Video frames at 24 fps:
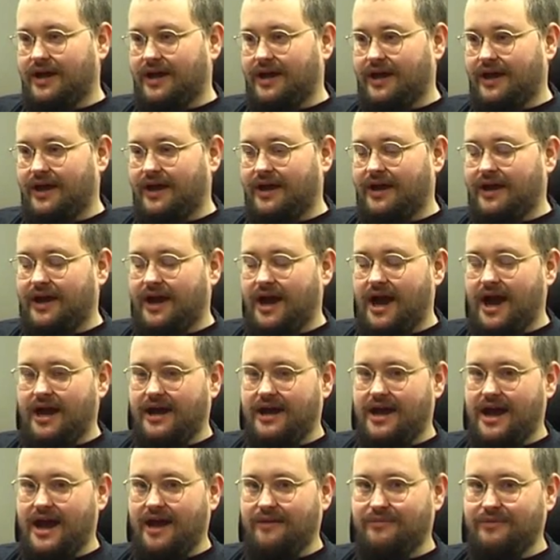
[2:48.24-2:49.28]

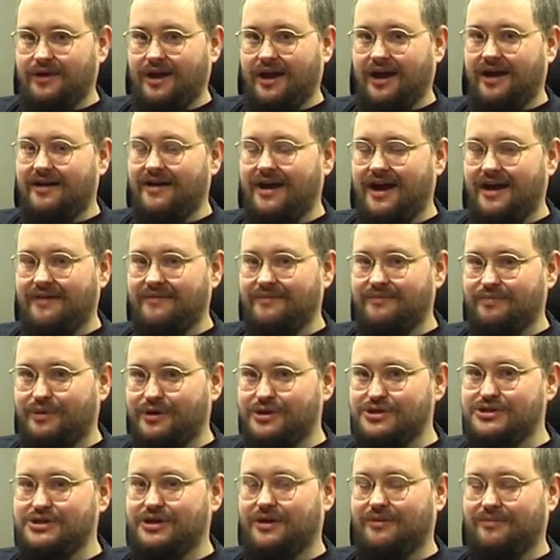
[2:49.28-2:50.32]
I haven't
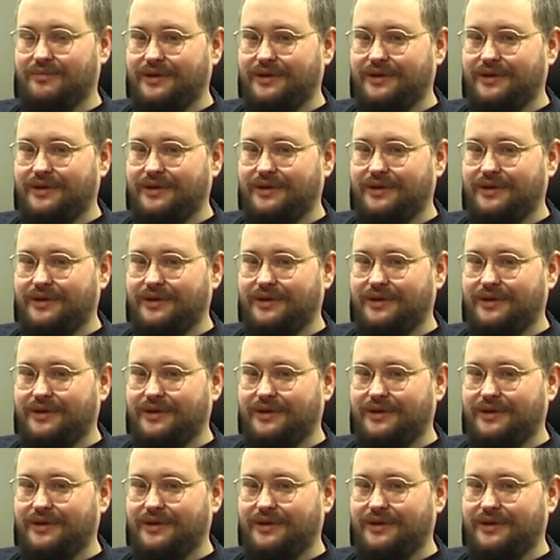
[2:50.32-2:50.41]
personally